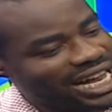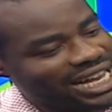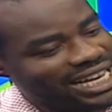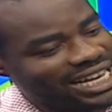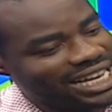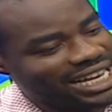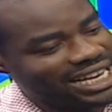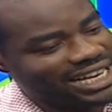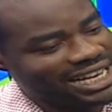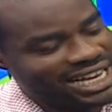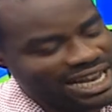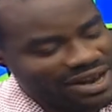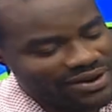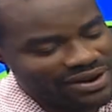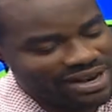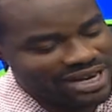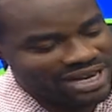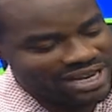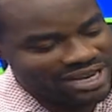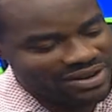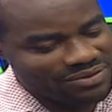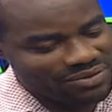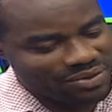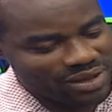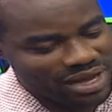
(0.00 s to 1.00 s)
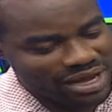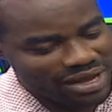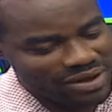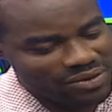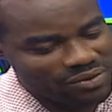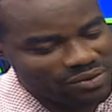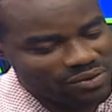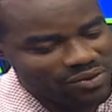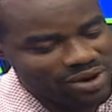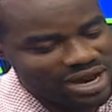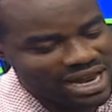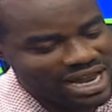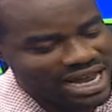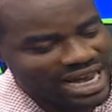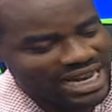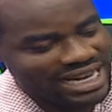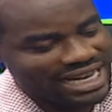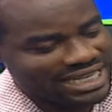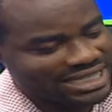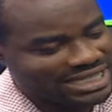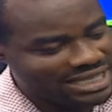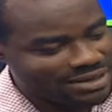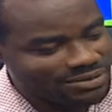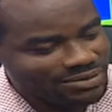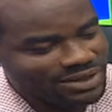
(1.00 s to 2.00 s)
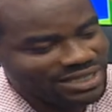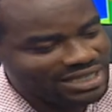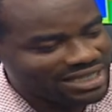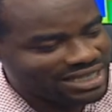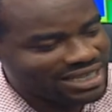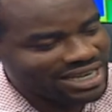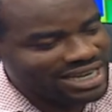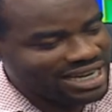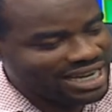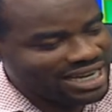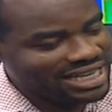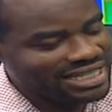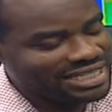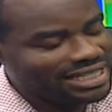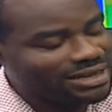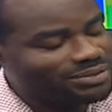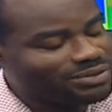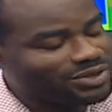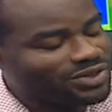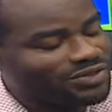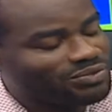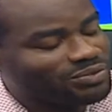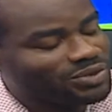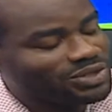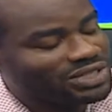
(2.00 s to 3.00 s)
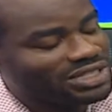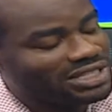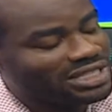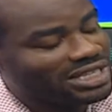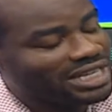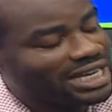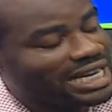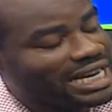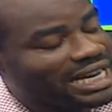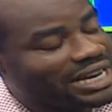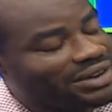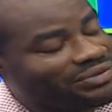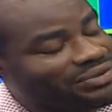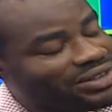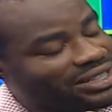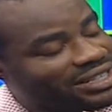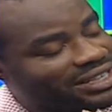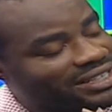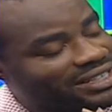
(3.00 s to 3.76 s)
and currently where are the teams in terms of positioning and everything?